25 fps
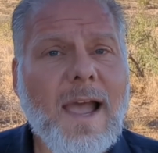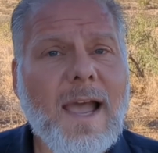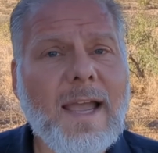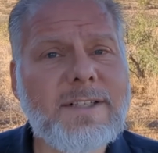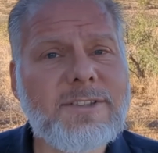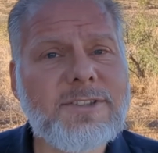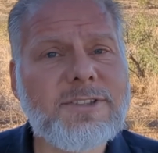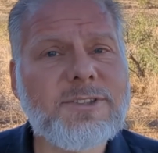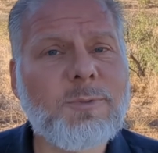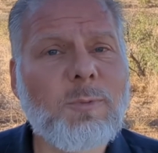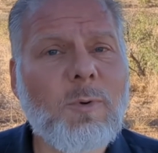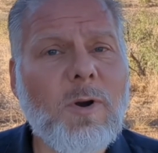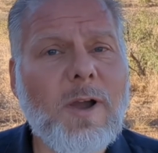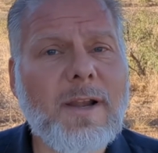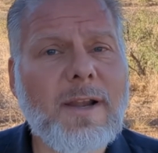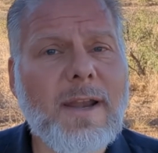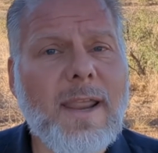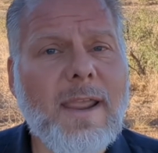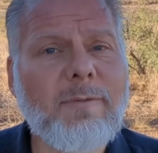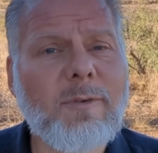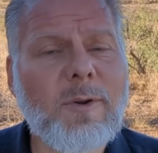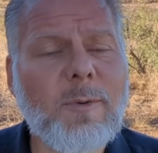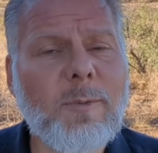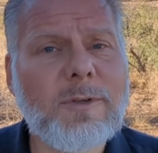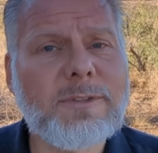I just want
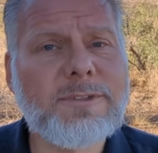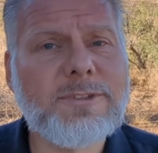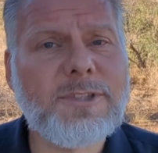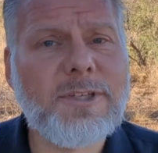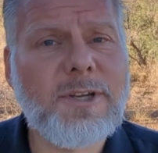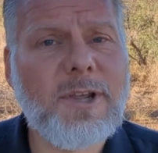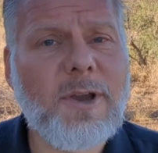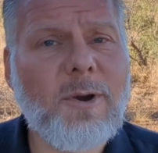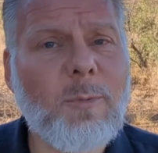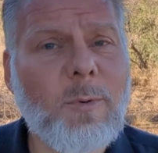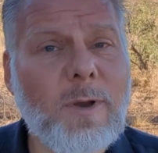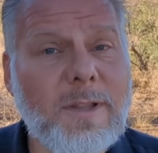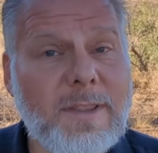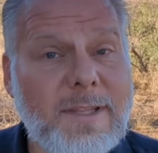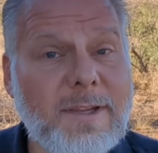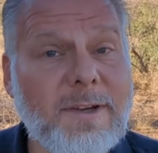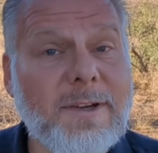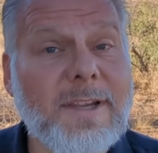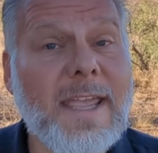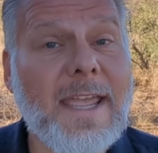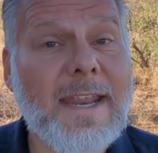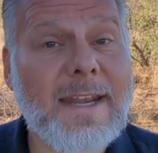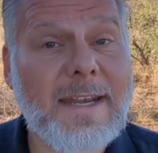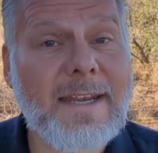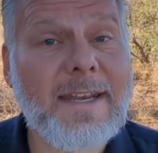everyone to know what they're
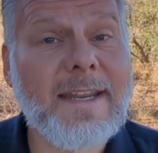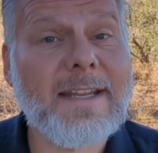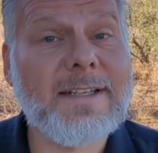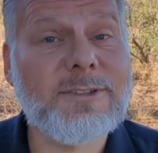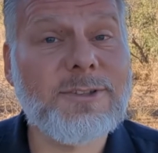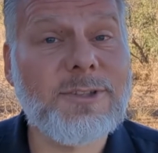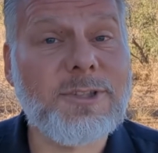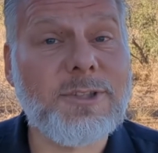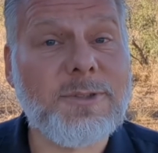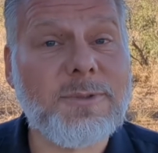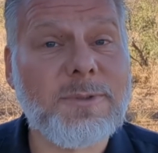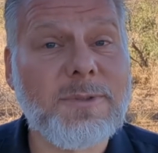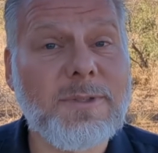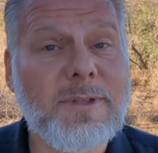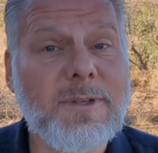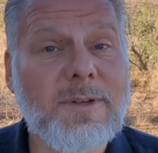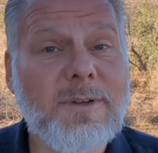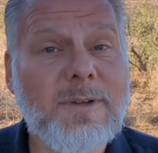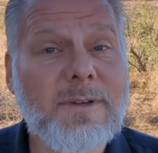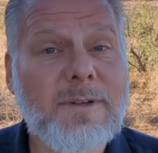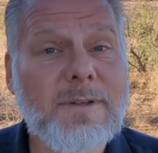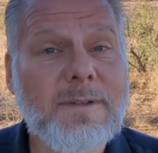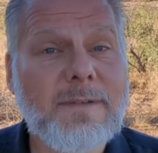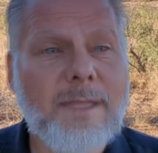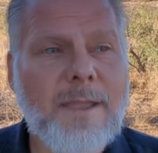getting into.
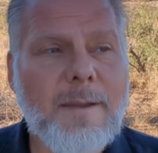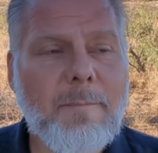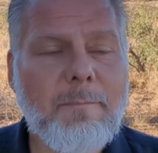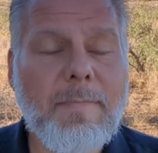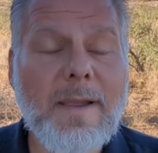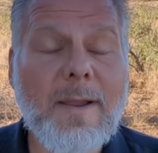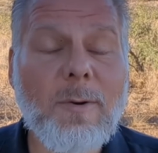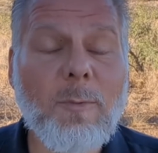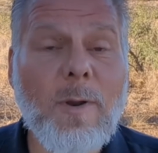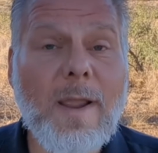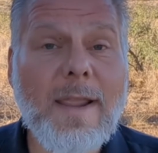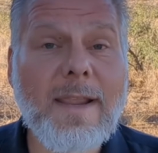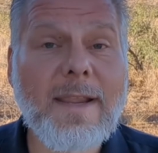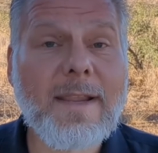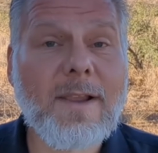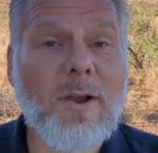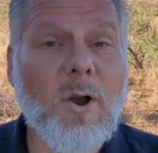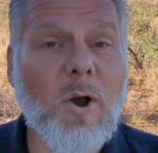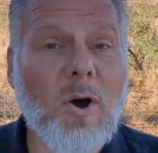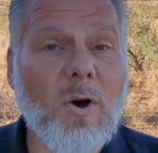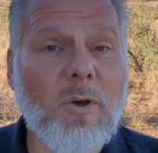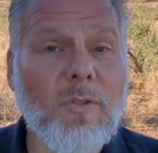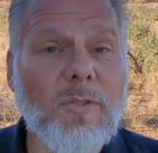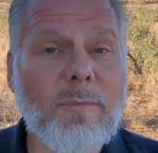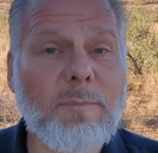By weighing
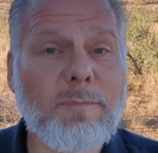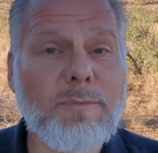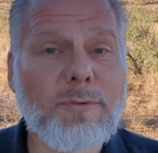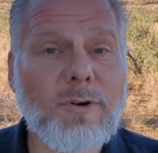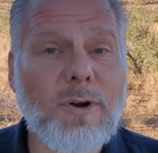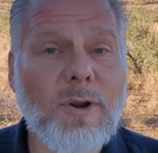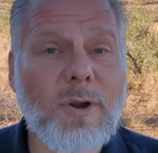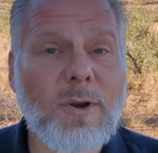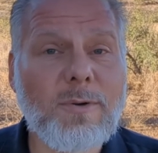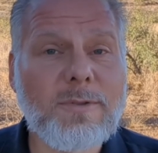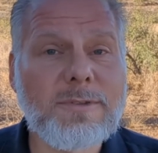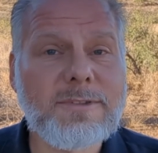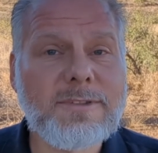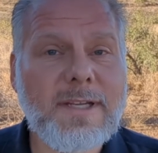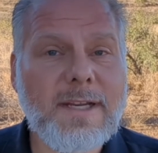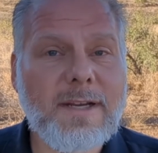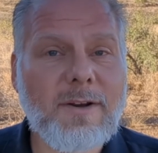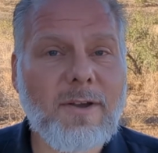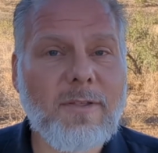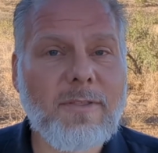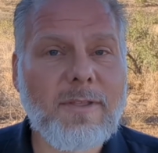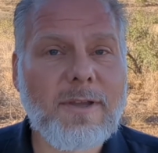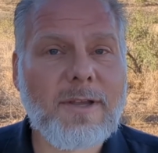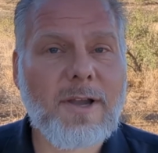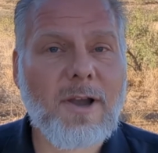all the pros and
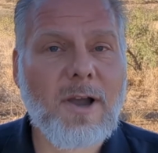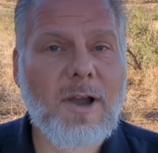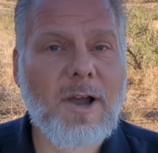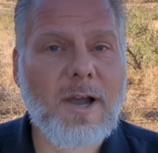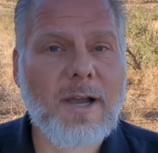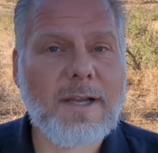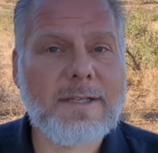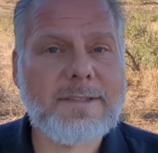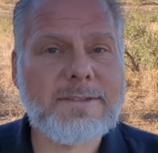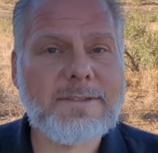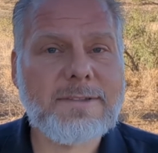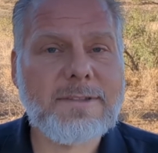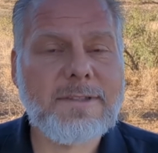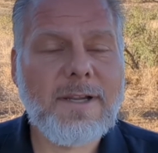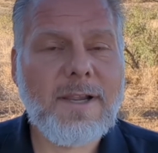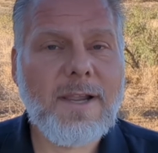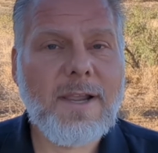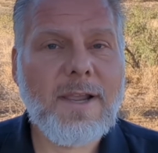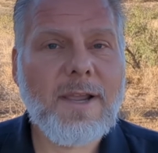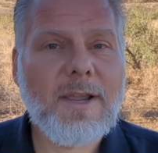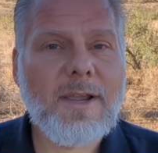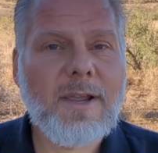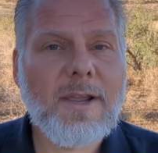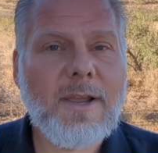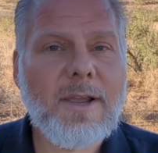all the cons,
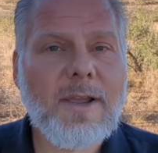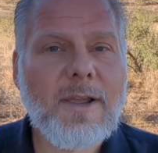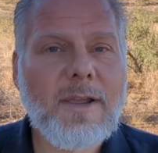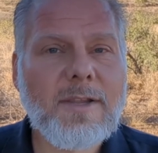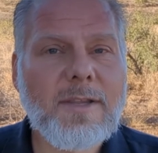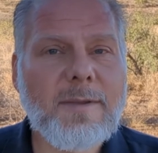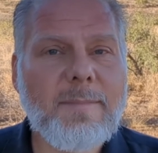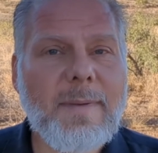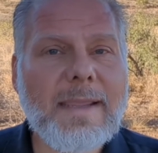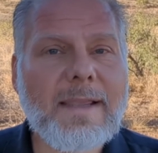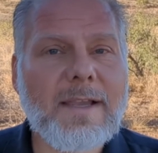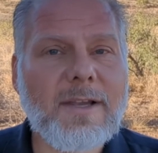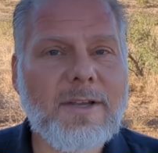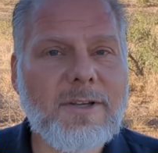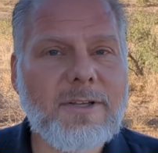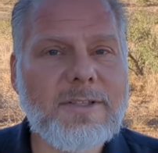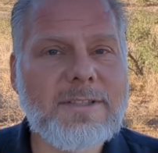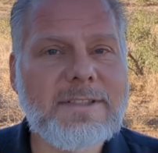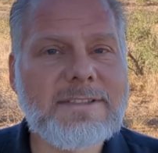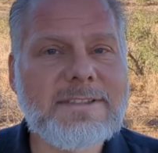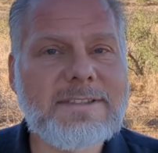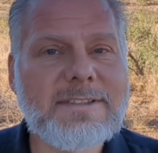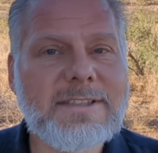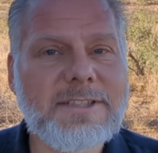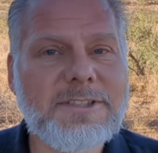you make a
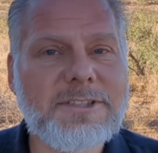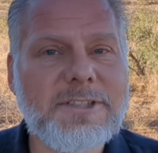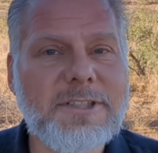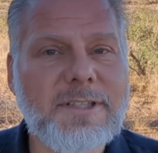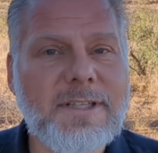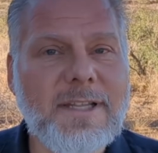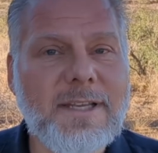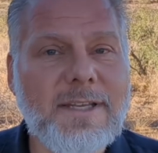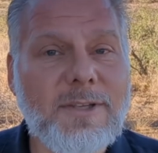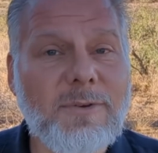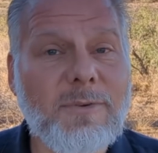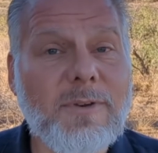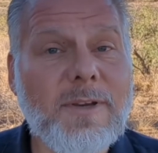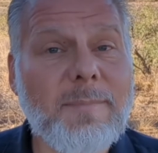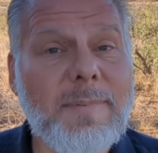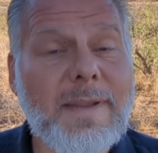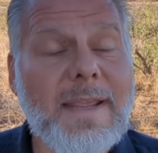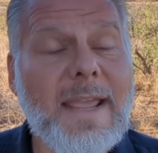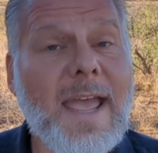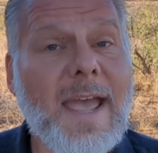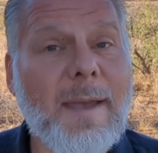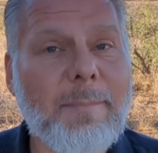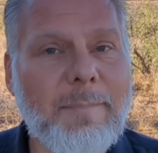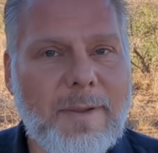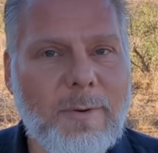good decision that you can be
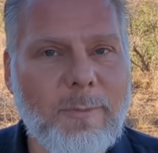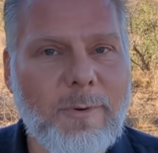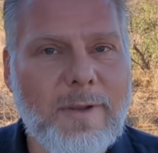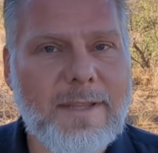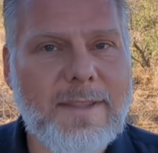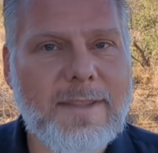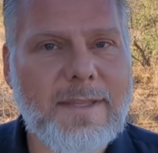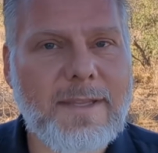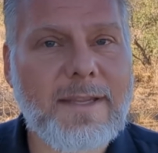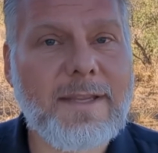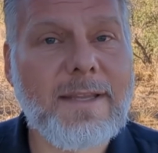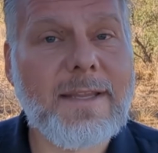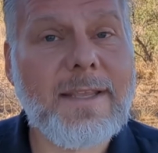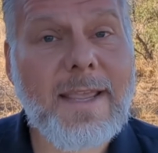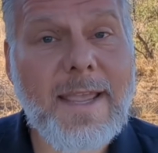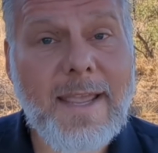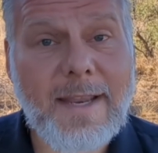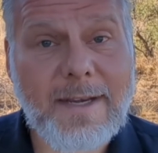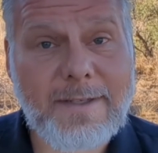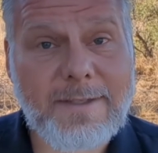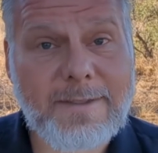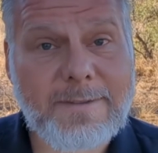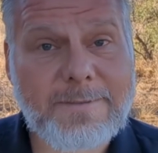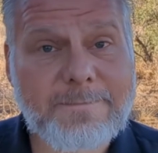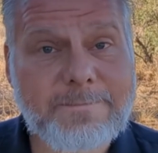happy with in the
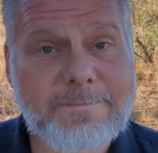end.